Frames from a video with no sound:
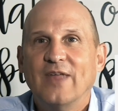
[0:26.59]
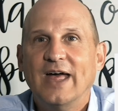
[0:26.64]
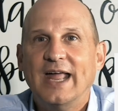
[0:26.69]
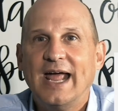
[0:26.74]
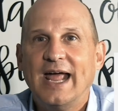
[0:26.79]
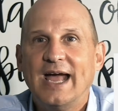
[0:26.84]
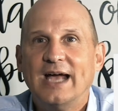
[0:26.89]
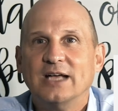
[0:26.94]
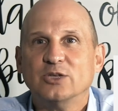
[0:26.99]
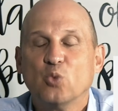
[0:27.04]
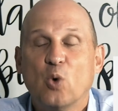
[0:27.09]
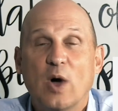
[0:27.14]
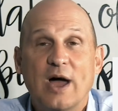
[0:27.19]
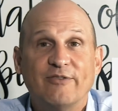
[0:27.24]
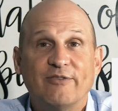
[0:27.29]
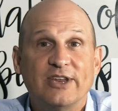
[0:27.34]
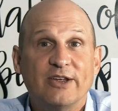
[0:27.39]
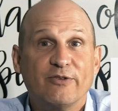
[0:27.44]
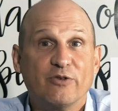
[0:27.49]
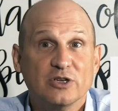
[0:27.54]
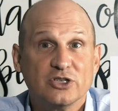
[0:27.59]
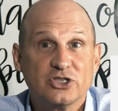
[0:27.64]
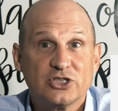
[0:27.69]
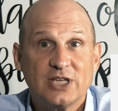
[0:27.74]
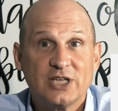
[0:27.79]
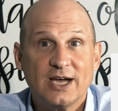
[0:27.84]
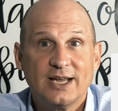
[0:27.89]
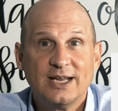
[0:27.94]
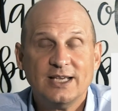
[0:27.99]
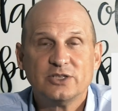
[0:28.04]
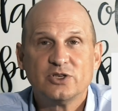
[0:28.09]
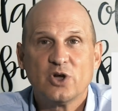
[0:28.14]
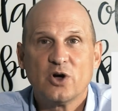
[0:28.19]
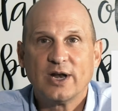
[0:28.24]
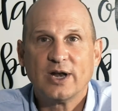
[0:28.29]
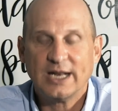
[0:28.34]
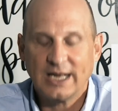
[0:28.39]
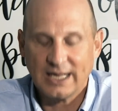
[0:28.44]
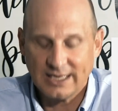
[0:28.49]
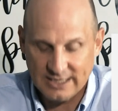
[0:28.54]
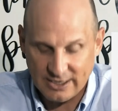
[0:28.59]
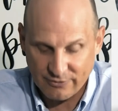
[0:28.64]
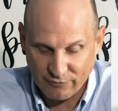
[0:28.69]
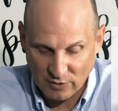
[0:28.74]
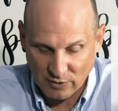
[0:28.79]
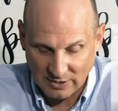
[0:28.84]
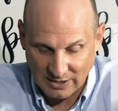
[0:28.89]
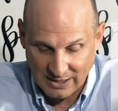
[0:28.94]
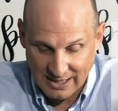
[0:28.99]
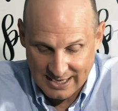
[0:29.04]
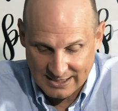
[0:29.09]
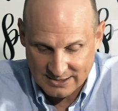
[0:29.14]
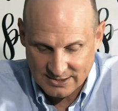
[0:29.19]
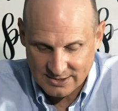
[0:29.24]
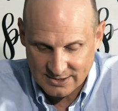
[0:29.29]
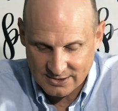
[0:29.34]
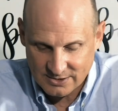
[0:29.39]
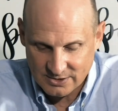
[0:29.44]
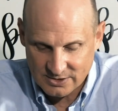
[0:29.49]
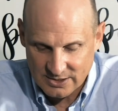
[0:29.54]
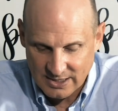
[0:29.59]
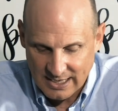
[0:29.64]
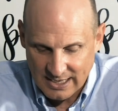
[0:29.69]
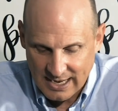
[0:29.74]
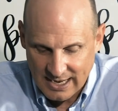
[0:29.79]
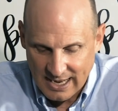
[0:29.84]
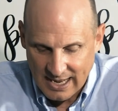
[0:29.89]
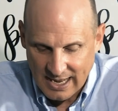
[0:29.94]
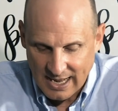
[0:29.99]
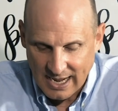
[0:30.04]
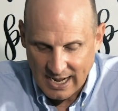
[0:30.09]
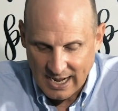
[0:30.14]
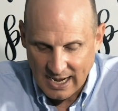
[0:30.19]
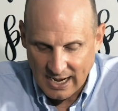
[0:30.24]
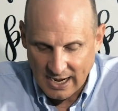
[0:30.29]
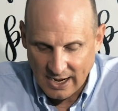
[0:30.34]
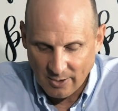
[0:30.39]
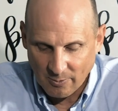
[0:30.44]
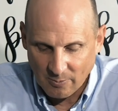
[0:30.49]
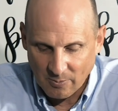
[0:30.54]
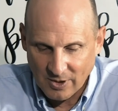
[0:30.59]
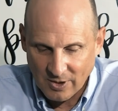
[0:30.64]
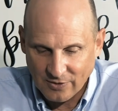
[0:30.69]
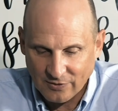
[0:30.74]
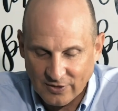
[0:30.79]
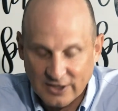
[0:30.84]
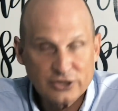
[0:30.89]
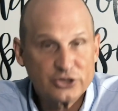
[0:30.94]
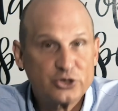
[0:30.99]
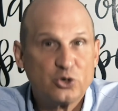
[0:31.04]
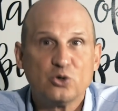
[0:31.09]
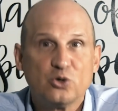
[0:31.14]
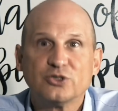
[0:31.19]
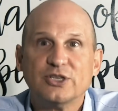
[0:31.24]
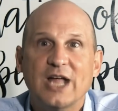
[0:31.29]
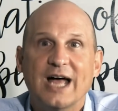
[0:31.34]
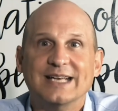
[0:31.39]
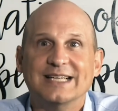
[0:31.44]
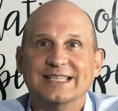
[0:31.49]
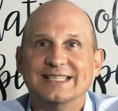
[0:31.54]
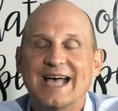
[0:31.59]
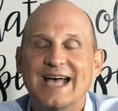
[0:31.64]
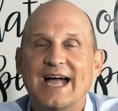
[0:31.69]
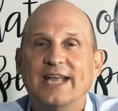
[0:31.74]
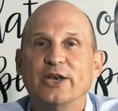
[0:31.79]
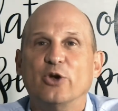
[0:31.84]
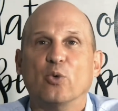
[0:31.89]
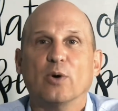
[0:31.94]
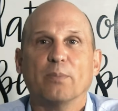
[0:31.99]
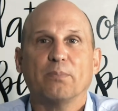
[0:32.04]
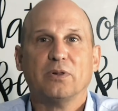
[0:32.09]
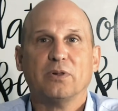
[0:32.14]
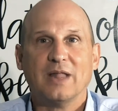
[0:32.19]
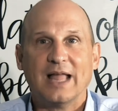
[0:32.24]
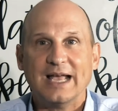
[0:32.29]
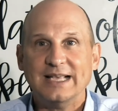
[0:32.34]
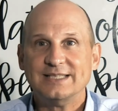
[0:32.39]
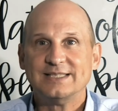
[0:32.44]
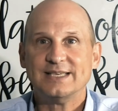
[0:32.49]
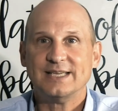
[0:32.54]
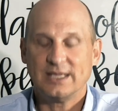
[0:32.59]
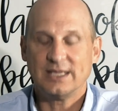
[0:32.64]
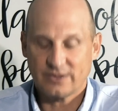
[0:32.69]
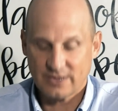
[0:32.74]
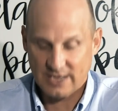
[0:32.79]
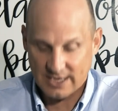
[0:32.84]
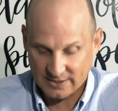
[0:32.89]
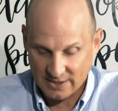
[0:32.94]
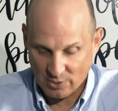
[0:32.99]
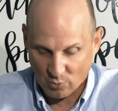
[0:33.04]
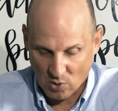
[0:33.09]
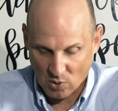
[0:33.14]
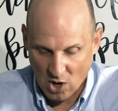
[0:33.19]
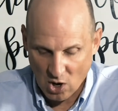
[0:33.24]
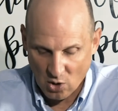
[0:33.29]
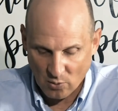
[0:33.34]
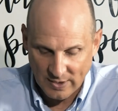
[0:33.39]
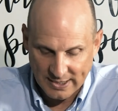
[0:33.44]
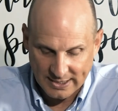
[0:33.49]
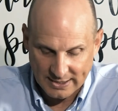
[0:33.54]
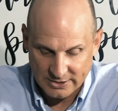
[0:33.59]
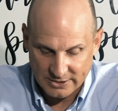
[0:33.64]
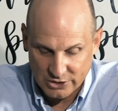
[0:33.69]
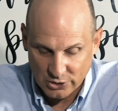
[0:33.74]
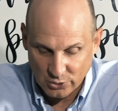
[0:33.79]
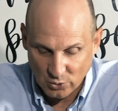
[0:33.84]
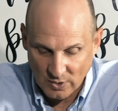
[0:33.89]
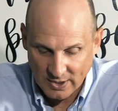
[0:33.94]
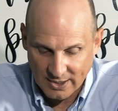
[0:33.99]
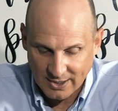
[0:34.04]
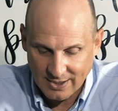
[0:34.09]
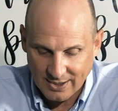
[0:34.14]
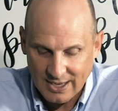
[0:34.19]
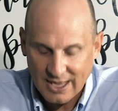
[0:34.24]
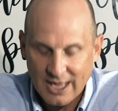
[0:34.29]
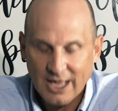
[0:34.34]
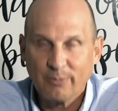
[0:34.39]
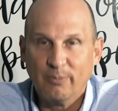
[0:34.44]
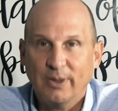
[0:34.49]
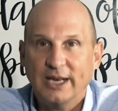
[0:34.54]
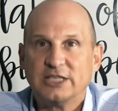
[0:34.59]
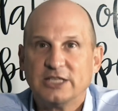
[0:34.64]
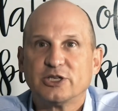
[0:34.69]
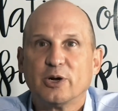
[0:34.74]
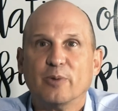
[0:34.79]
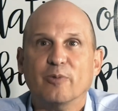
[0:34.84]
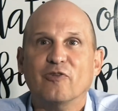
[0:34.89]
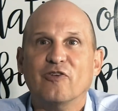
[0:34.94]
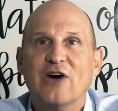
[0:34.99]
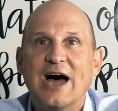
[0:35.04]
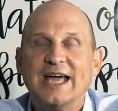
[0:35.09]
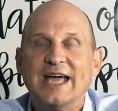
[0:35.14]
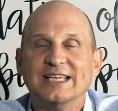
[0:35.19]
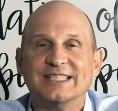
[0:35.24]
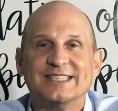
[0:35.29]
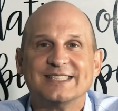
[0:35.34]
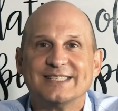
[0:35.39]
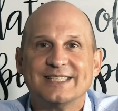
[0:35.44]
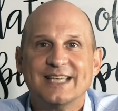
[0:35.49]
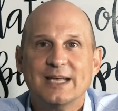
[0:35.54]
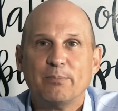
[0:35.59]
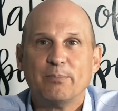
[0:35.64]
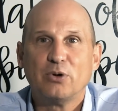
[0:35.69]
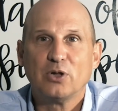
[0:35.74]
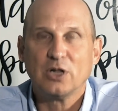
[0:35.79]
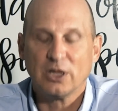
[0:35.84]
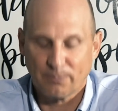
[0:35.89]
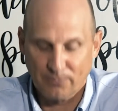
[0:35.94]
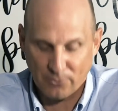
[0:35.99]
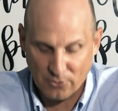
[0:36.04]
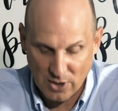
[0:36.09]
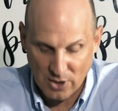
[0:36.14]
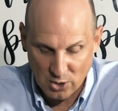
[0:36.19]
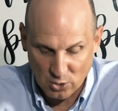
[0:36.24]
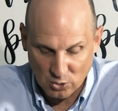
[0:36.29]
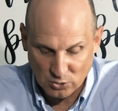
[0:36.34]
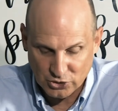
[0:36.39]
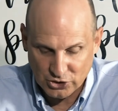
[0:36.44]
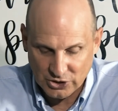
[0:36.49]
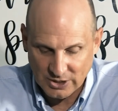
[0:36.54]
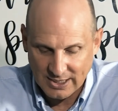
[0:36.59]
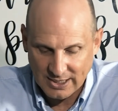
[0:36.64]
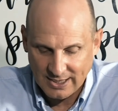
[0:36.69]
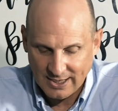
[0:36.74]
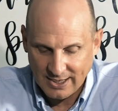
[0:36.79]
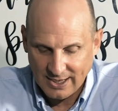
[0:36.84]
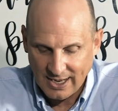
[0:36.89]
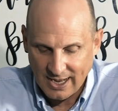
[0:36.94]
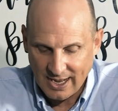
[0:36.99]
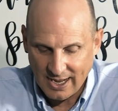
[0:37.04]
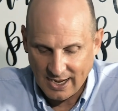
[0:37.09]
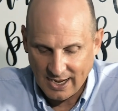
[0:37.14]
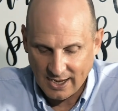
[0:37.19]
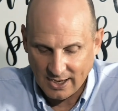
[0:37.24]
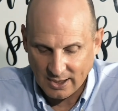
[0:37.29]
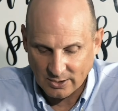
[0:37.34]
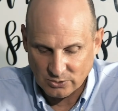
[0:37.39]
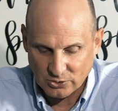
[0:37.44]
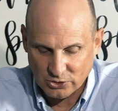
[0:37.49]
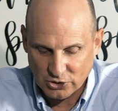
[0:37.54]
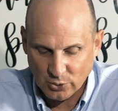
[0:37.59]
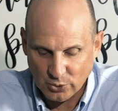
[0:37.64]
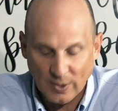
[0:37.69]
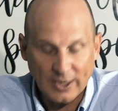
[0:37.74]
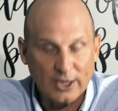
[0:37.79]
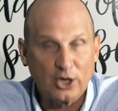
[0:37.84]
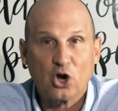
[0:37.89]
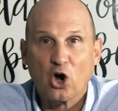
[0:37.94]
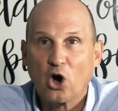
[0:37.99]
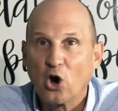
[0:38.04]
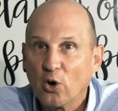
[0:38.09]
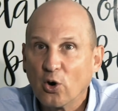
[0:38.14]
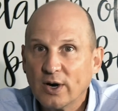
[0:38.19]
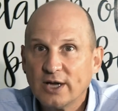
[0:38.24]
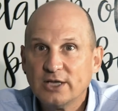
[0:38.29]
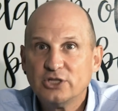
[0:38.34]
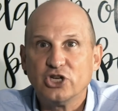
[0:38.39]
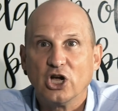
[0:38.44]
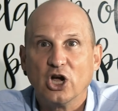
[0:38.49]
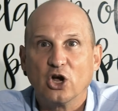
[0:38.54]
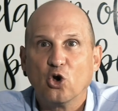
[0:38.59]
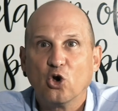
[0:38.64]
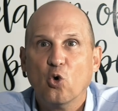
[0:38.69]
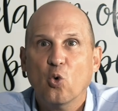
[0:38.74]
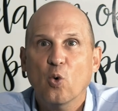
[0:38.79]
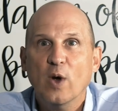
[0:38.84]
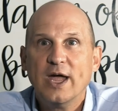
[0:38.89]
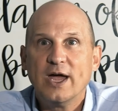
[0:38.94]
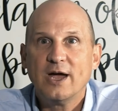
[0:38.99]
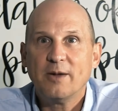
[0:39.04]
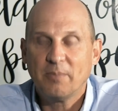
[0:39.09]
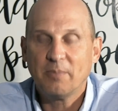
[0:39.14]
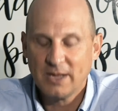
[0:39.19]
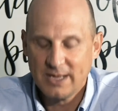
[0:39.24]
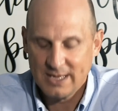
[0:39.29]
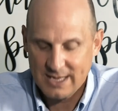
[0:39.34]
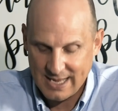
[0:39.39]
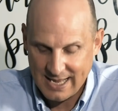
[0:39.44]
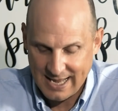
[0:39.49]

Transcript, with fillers: that has will have different studies on it and different lessons. Uh, this tool is not designed to replace anything that we're already doing, but it's to provide a simple approach uh, to encourage, equip,